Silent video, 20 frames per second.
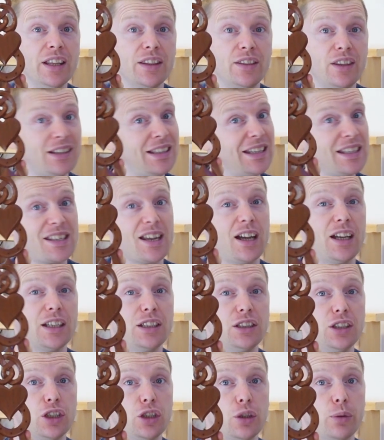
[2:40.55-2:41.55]
the
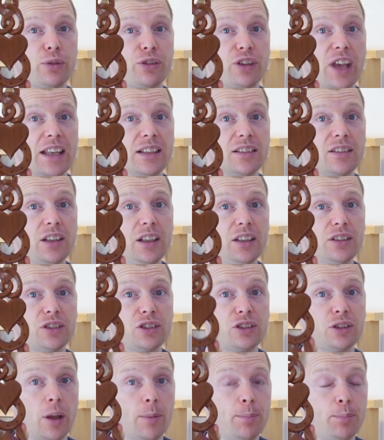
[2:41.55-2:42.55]
design that you sent
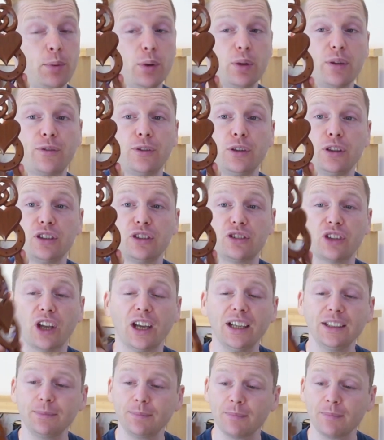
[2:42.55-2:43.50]
us. A beautiful design.